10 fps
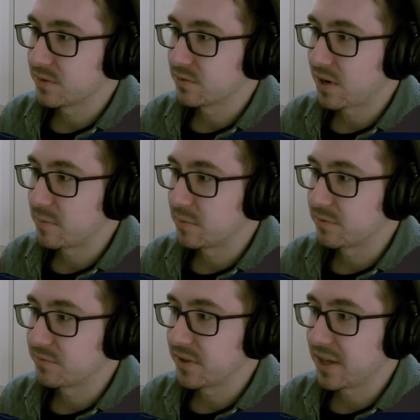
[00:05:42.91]
Tribal
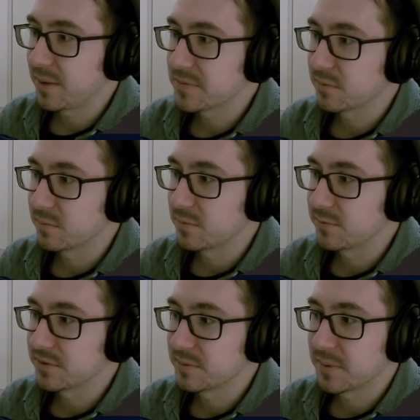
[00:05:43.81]
Flames, a removal
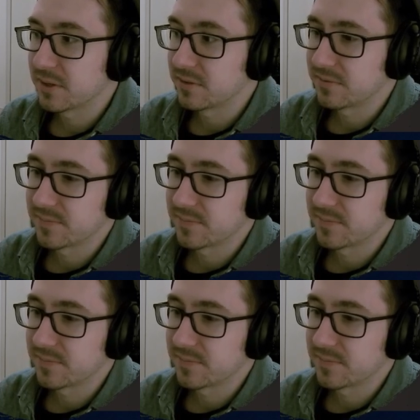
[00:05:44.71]
spell.